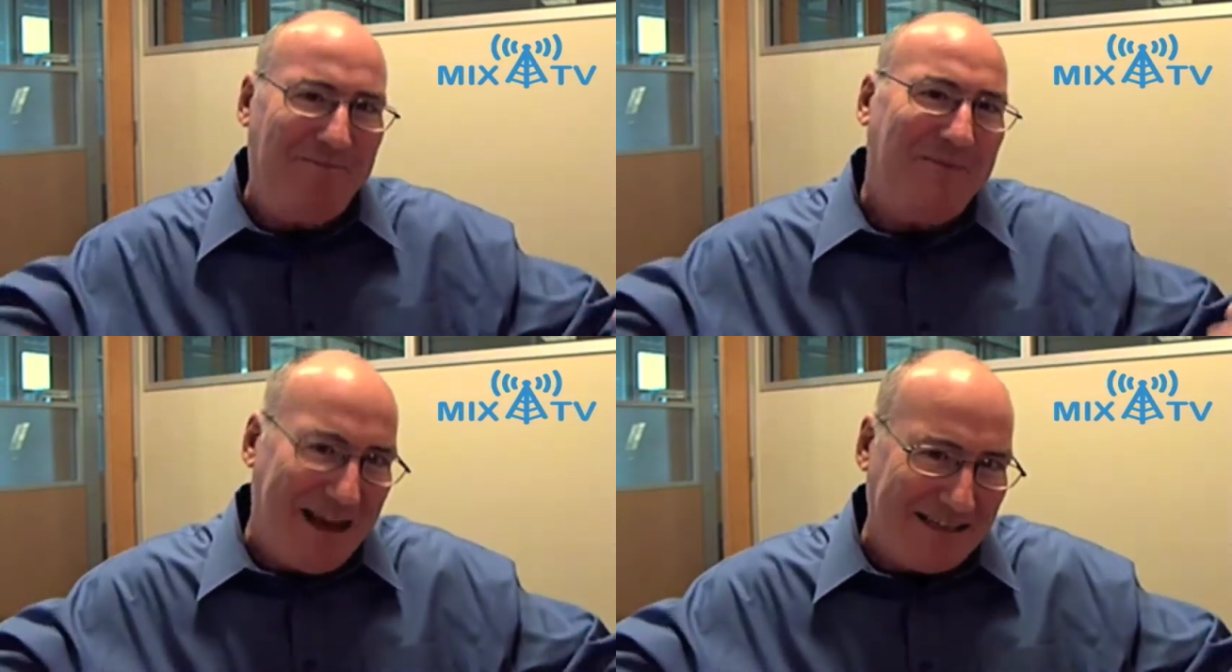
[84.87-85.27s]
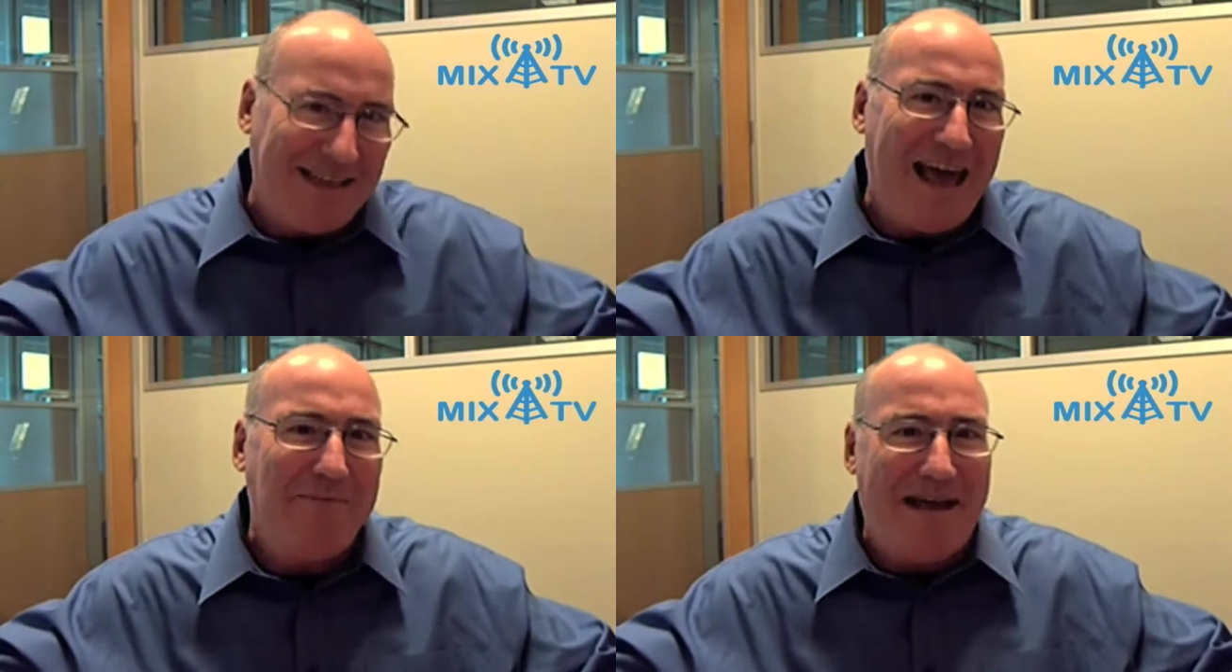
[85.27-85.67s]
because
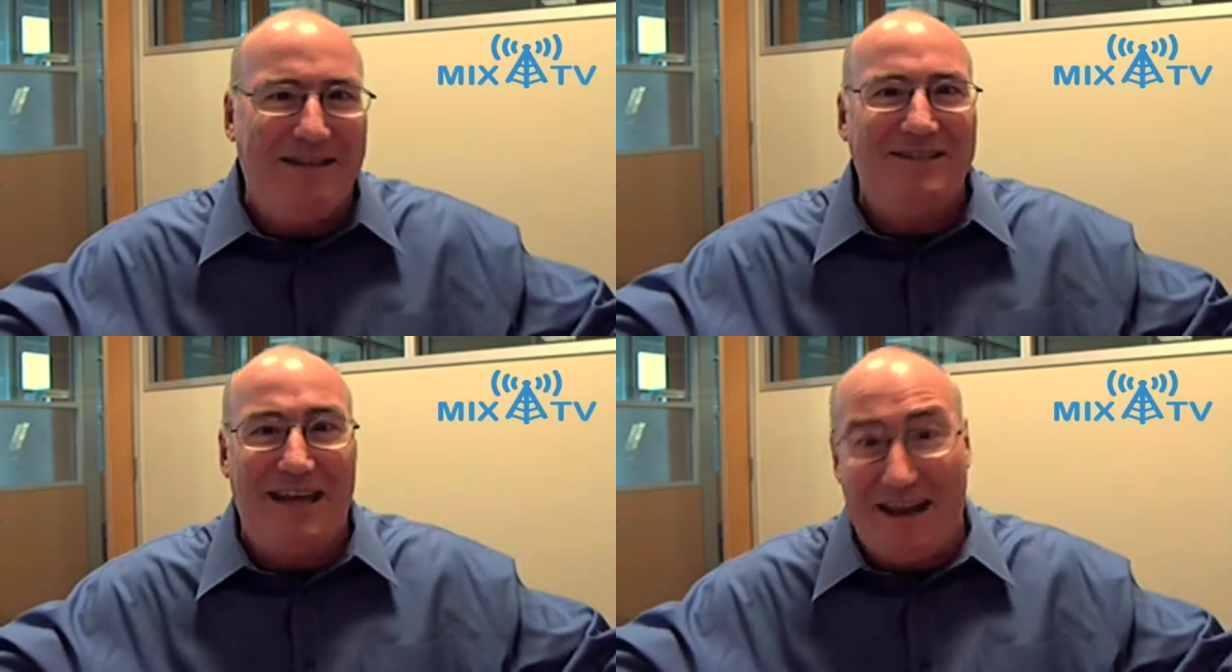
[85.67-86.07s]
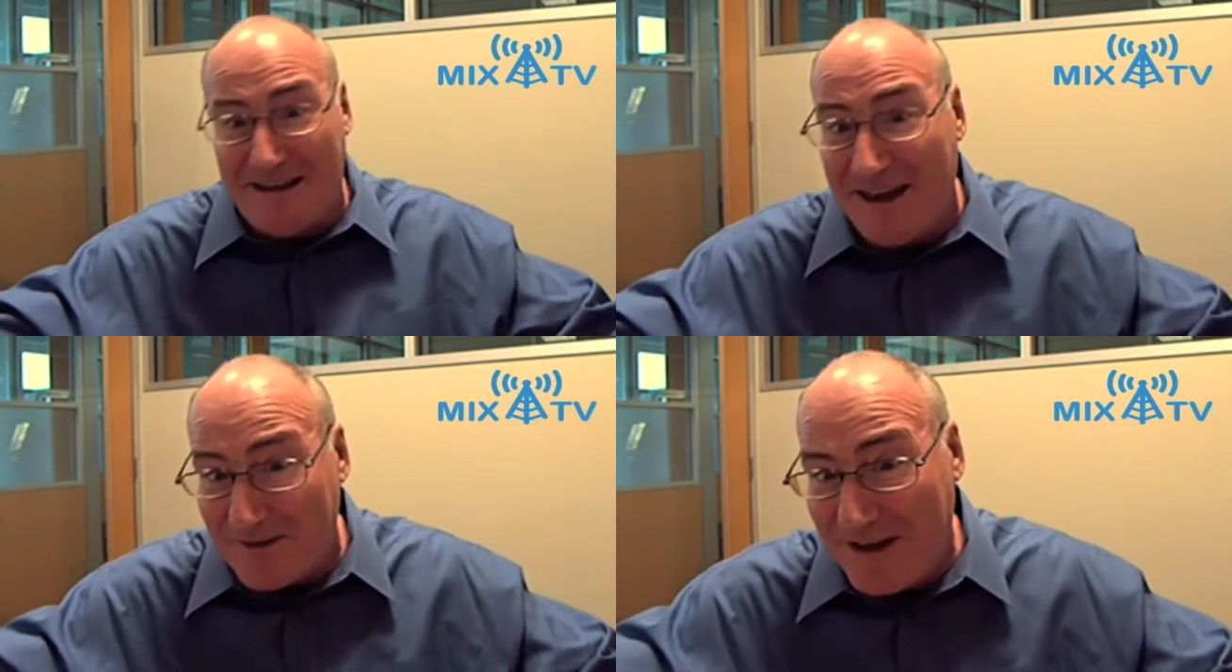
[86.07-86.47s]
of that balancing act,
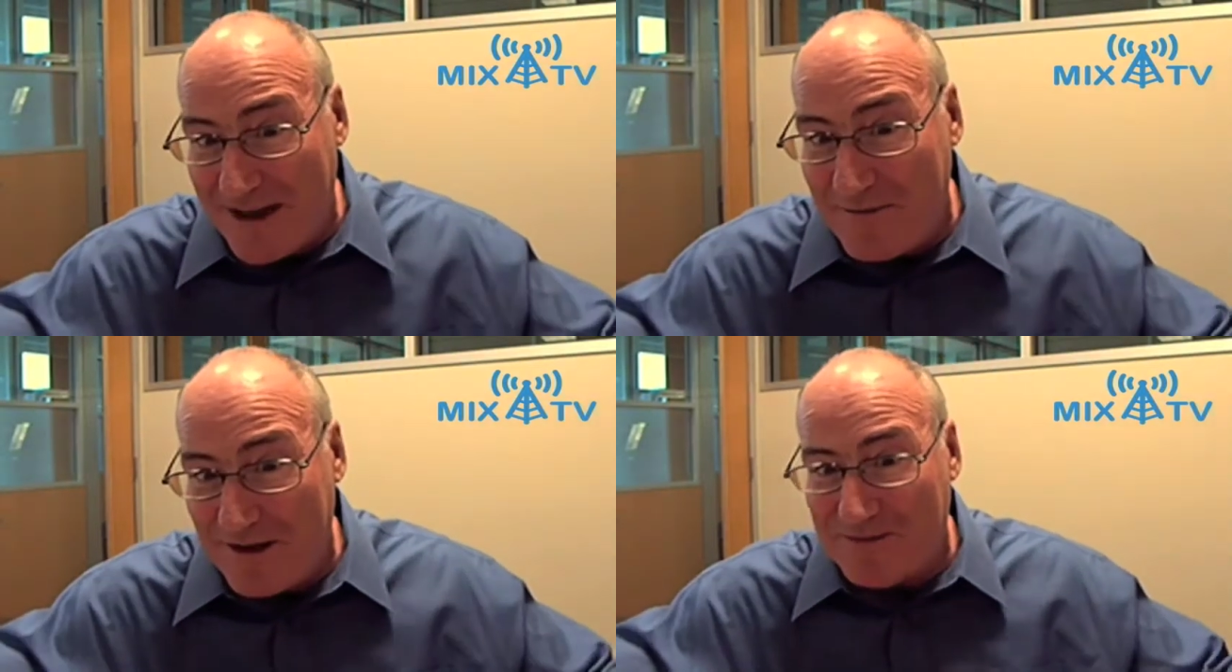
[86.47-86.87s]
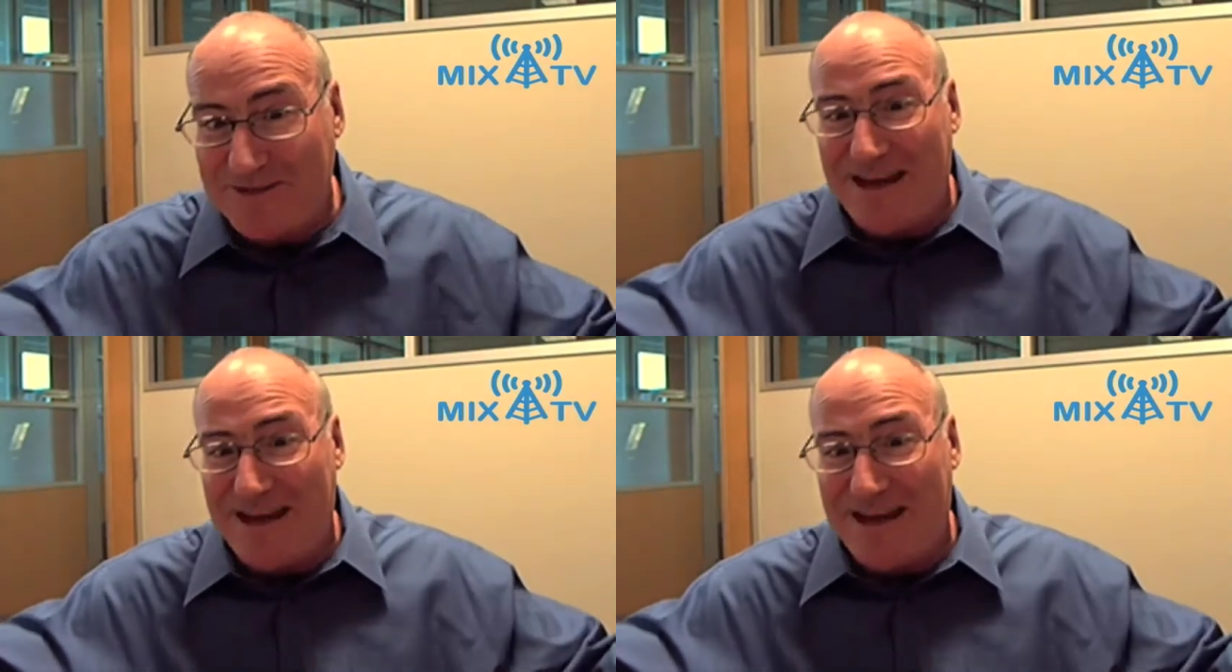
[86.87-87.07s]
another name we almost